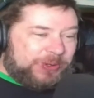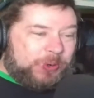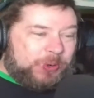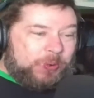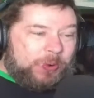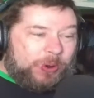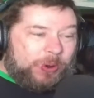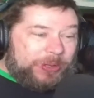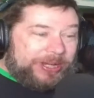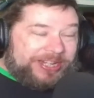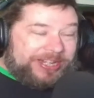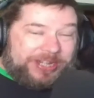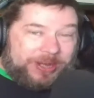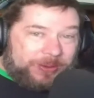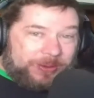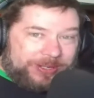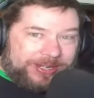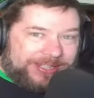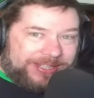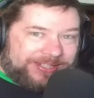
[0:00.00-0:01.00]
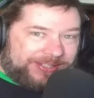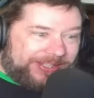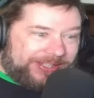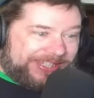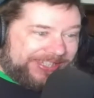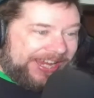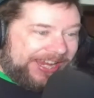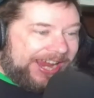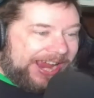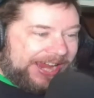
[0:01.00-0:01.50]
quoting Yoda until the
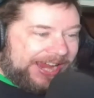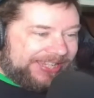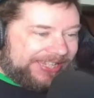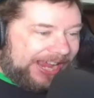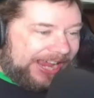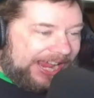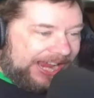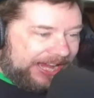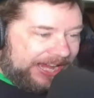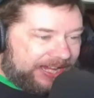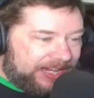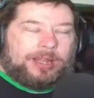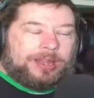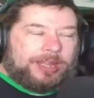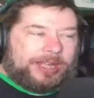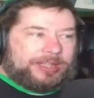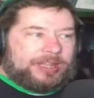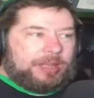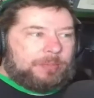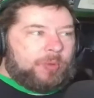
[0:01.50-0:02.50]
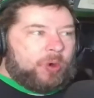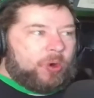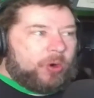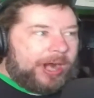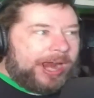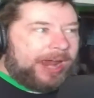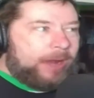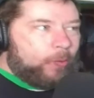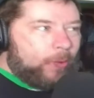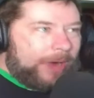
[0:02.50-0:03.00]
day I die. Like the
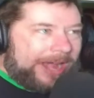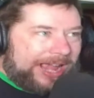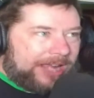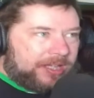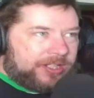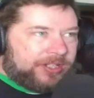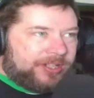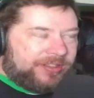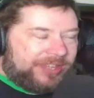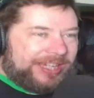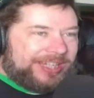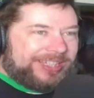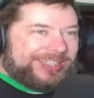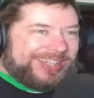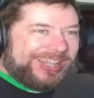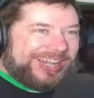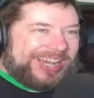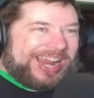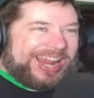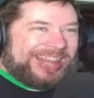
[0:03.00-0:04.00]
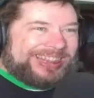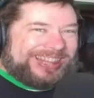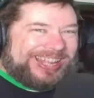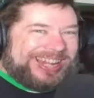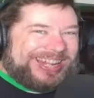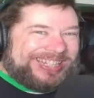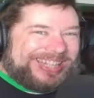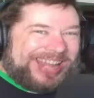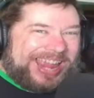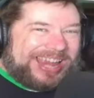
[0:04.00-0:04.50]
more I watch things that I
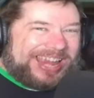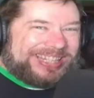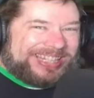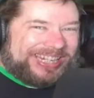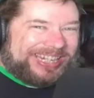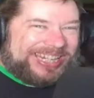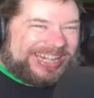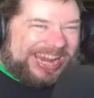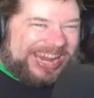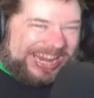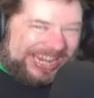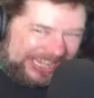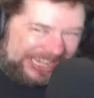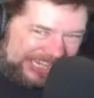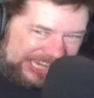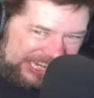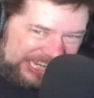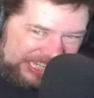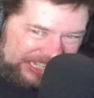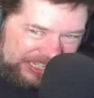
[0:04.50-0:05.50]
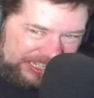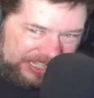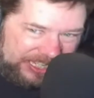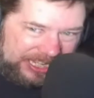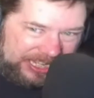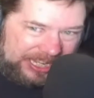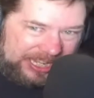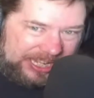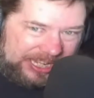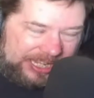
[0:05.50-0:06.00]
liked as a kid,
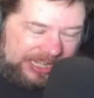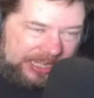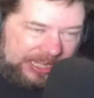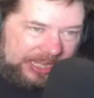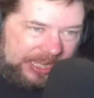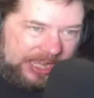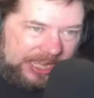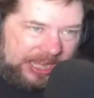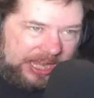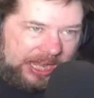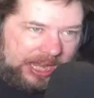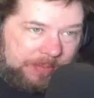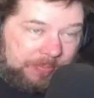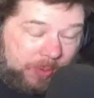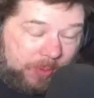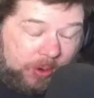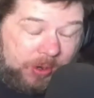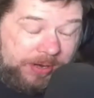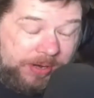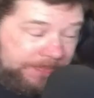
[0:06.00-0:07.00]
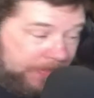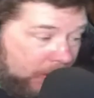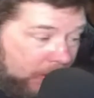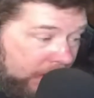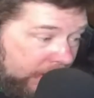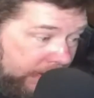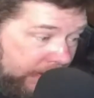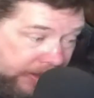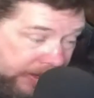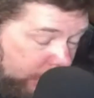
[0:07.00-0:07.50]
uh, more and
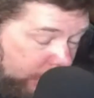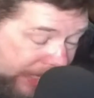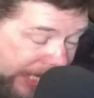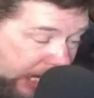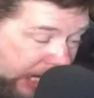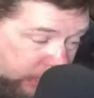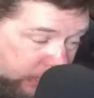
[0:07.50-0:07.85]
more when I